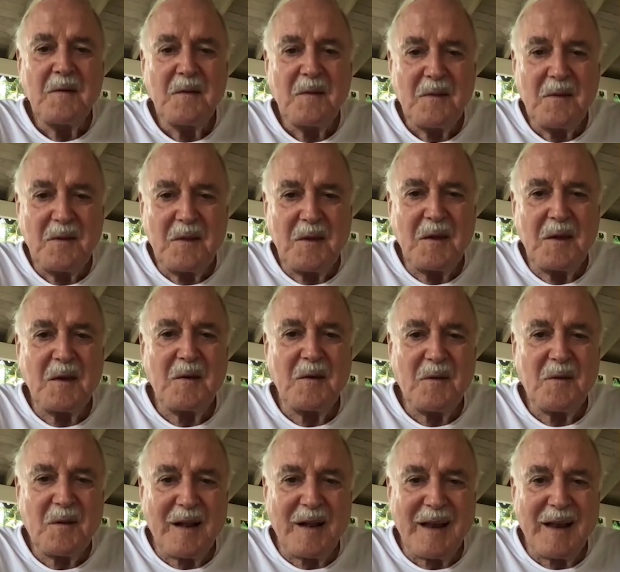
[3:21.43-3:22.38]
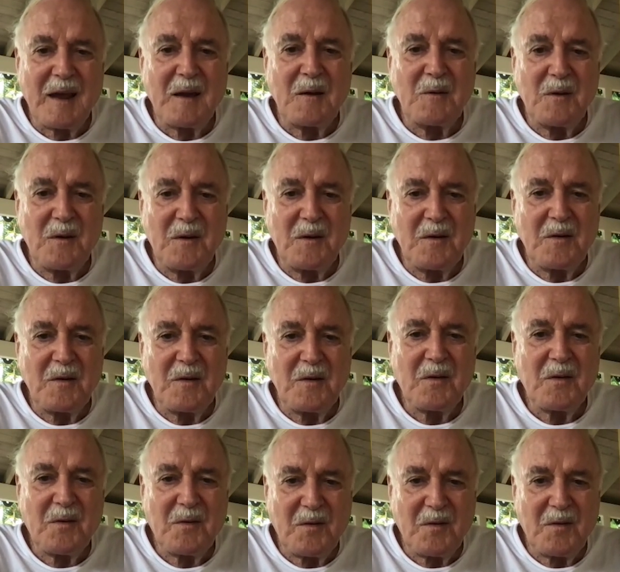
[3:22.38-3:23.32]
the
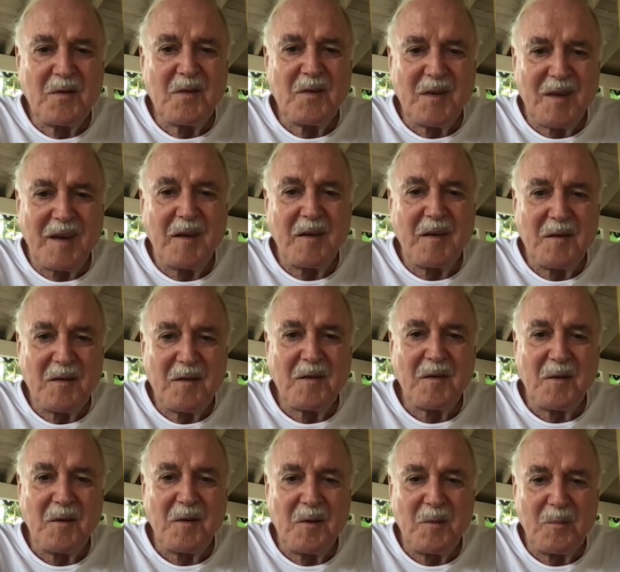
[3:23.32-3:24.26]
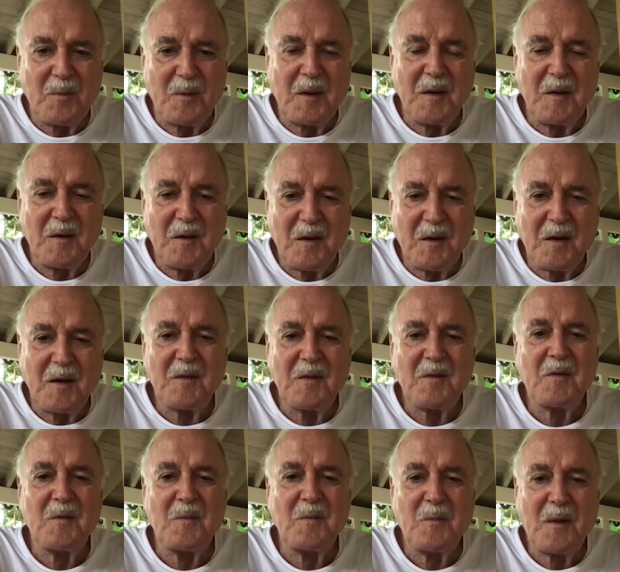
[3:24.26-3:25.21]
cloudiness sinks and you begin to get
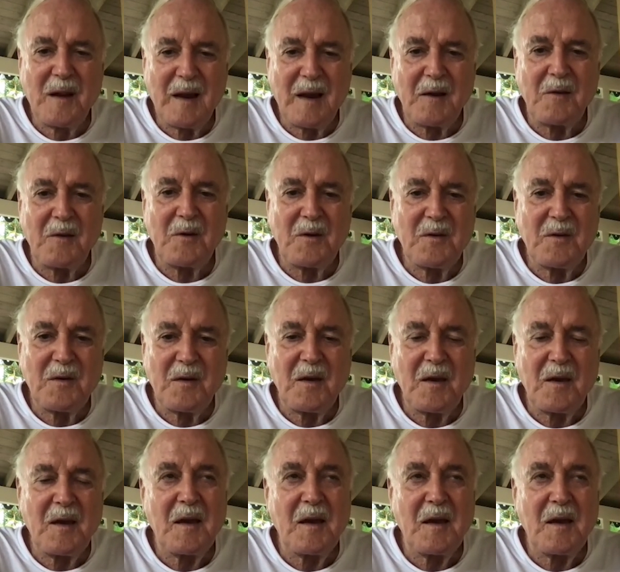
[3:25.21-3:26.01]
some clarity,